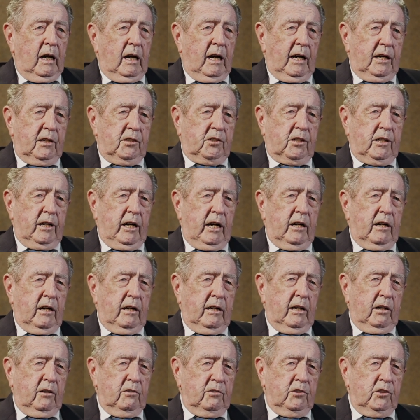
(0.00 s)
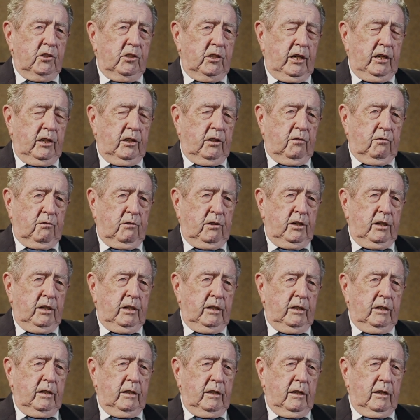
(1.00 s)
I started out in
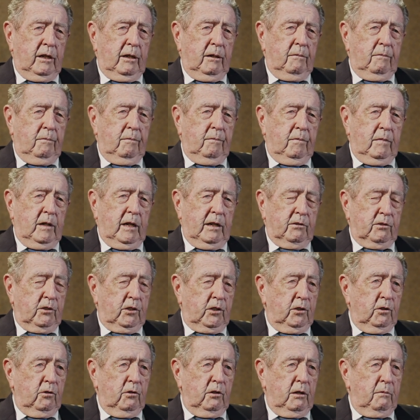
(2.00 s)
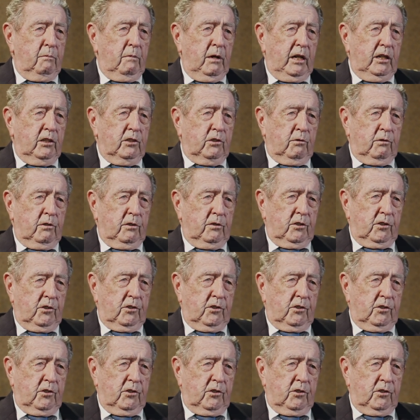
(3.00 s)
J3. Uh, I was the only major on